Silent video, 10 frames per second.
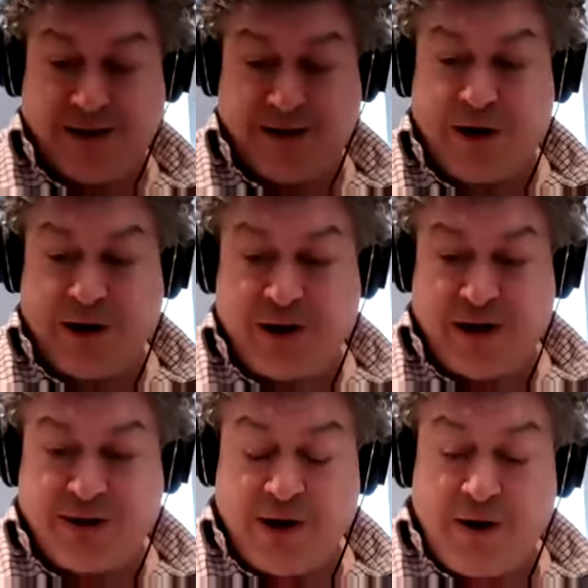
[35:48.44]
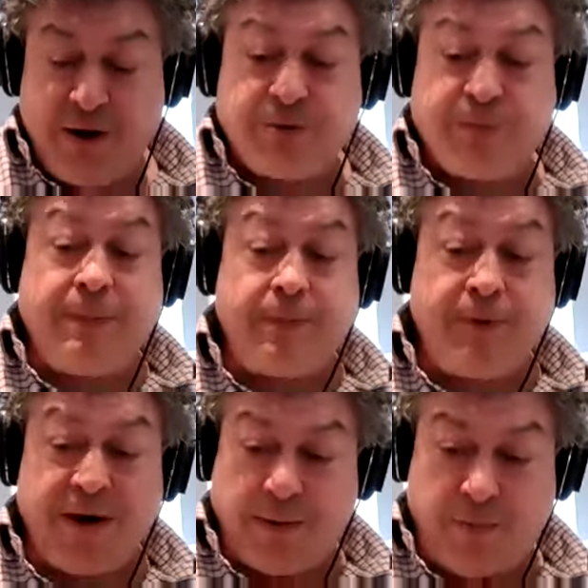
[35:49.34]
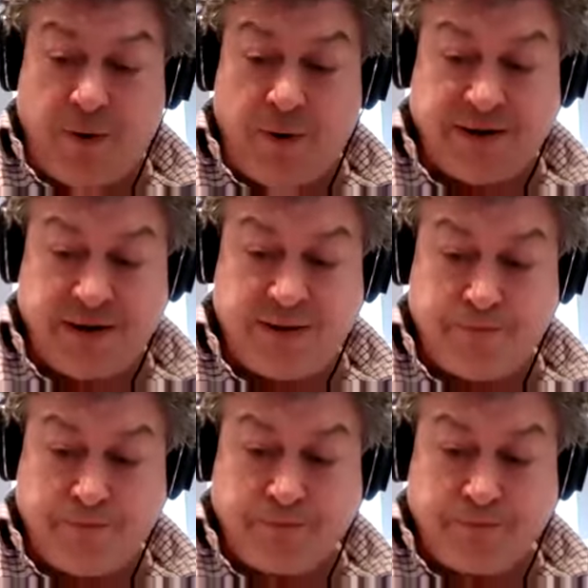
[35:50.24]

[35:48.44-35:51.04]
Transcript: which is that newspaper printing presses